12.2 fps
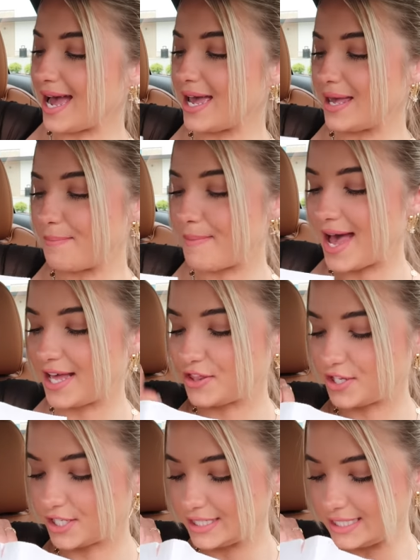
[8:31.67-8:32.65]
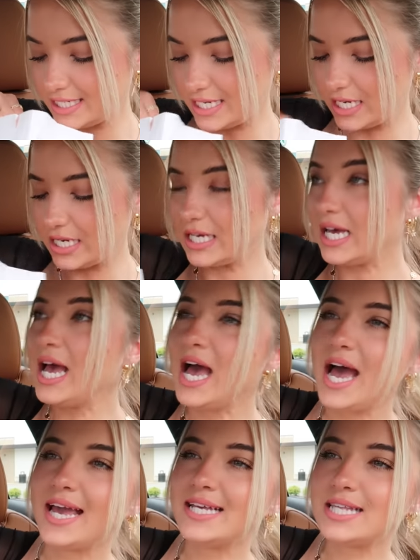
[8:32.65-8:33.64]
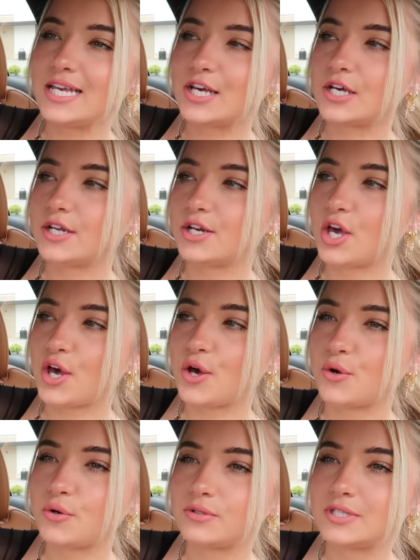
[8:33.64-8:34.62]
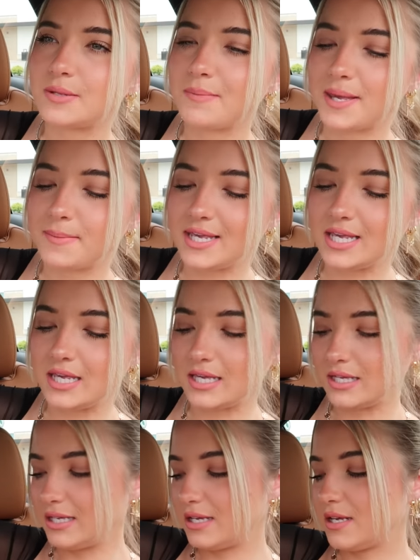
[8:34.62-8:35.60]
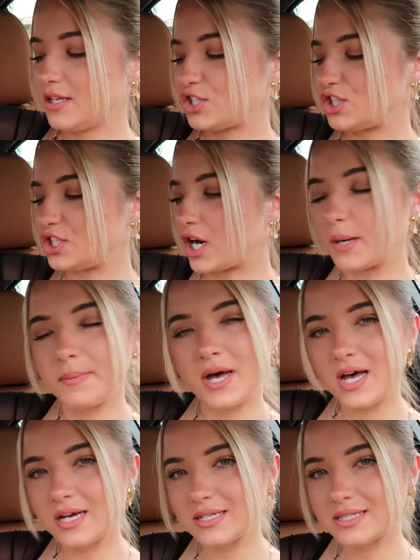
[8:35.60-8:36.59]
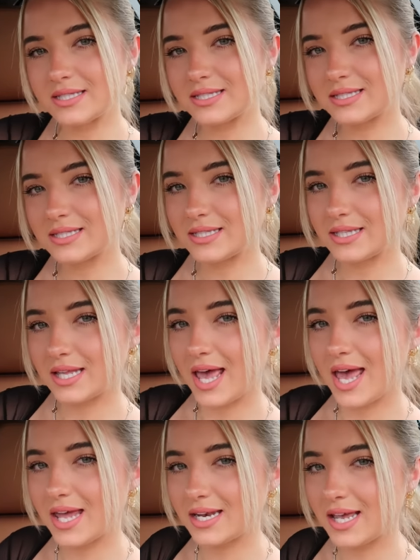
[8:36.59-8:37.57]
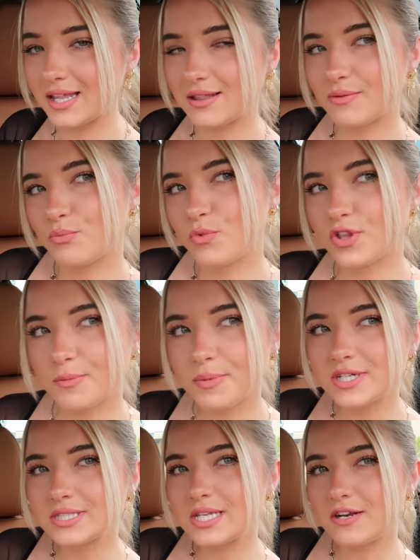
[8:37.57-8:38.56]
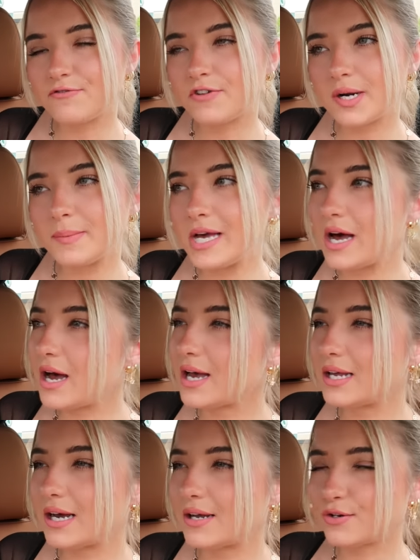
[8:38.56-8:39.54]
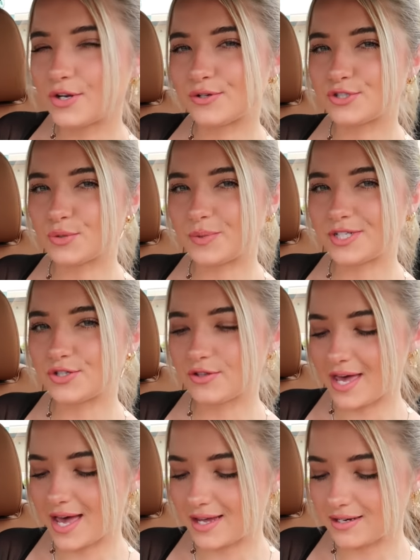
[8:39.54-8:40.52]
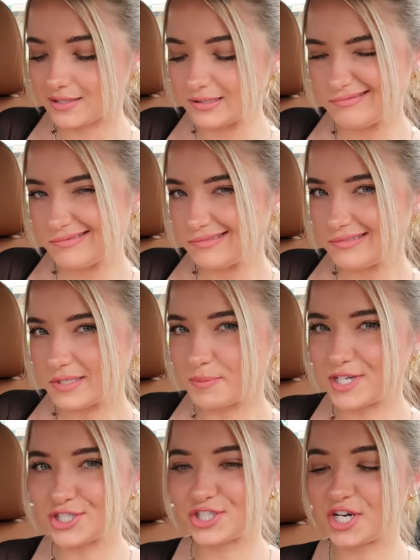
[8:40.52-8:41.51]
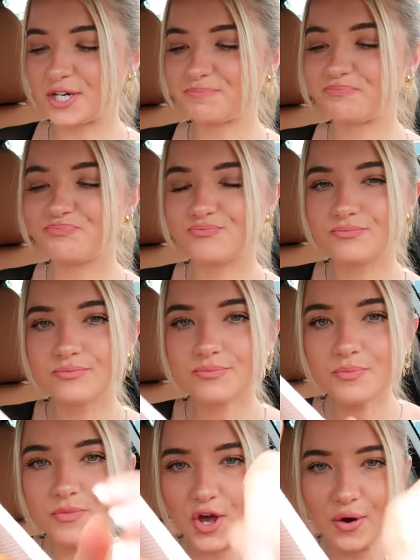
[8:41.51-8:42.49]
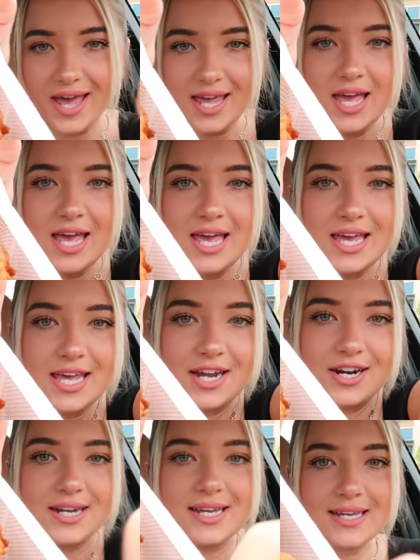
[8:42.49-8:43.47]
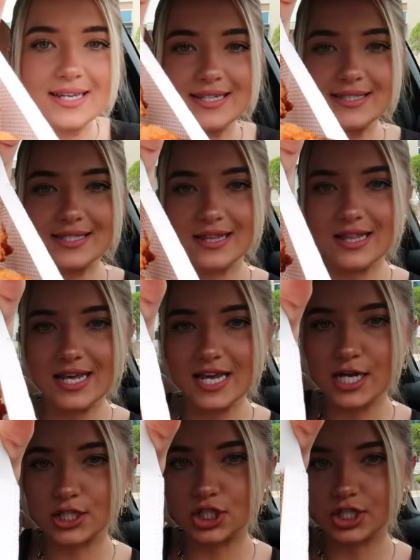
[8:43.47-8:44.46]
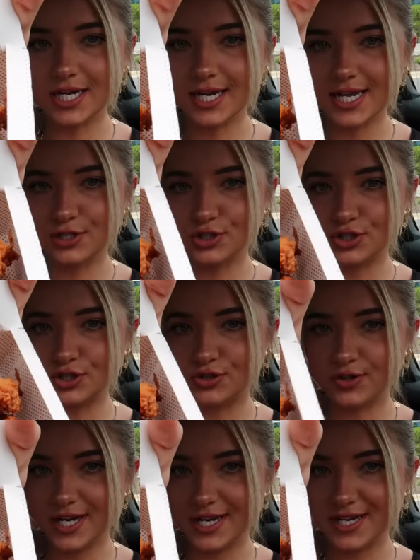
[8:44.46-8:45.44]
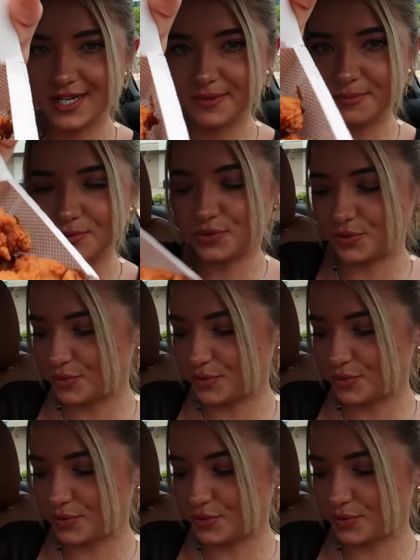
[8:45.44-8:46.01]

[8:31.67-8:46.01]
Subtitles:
I am mad thirsty. I guess I could go to maybe Starbucks and get what the person in front of me got. I don't know. Should we do that? I'm not sure. Okay, here is the chicken strips.